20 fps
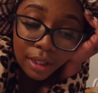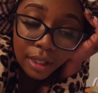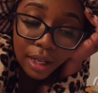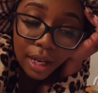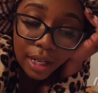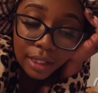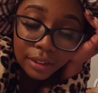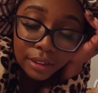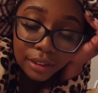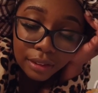
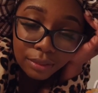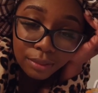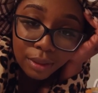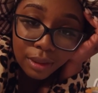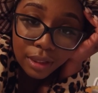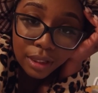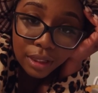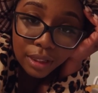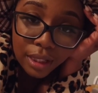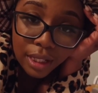I just
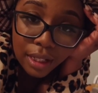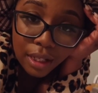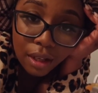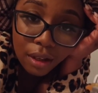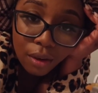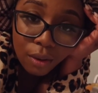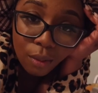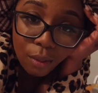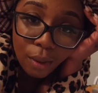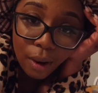want to, like, a
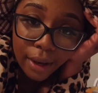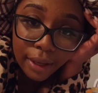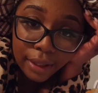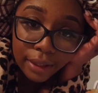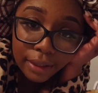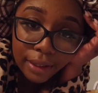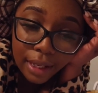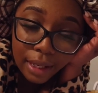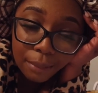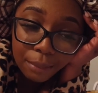
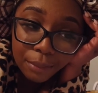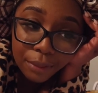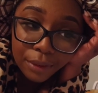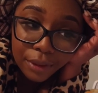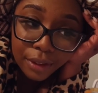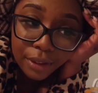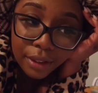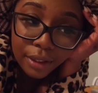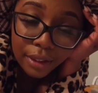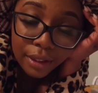quiet
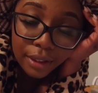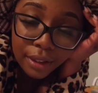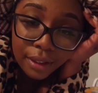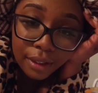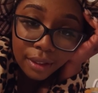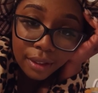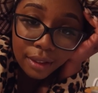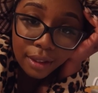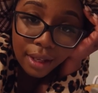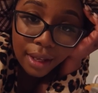
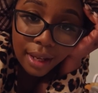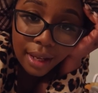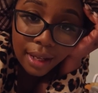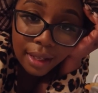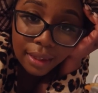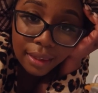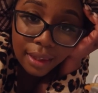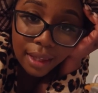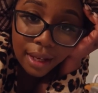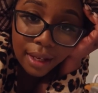neighborhood
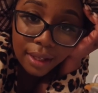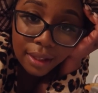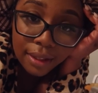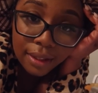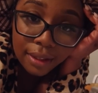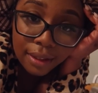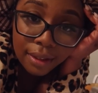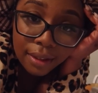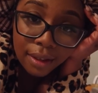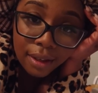and, like,
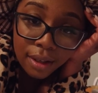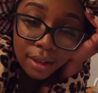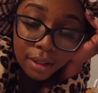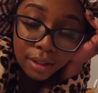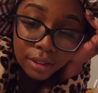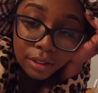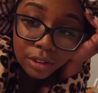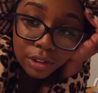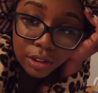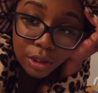
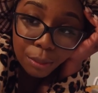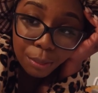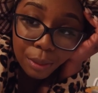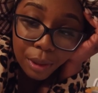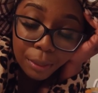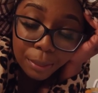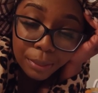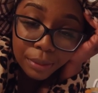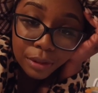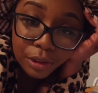
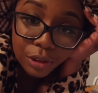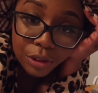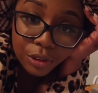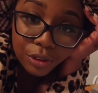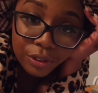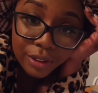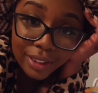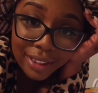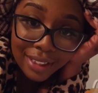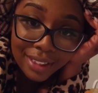suburban
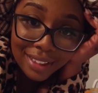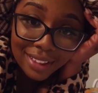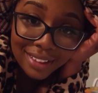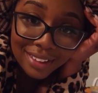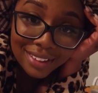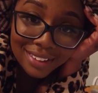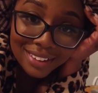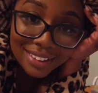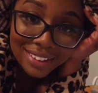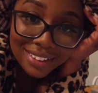
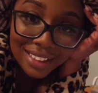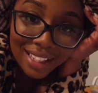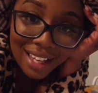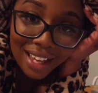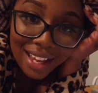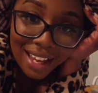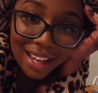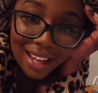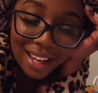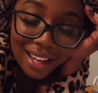streets
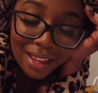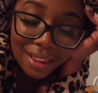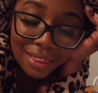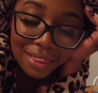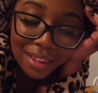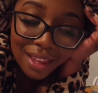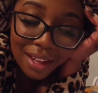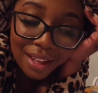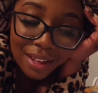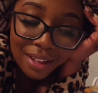
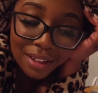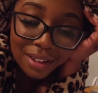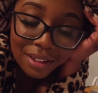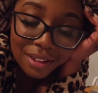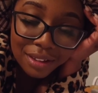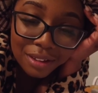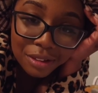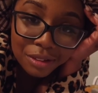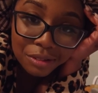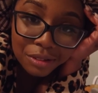and, like,
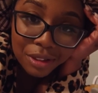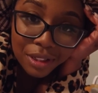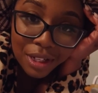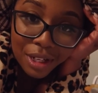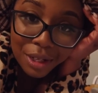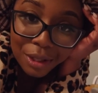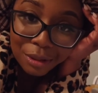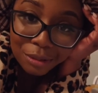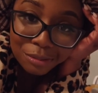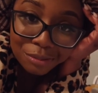you
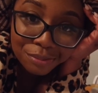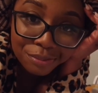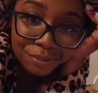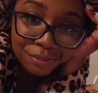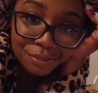know,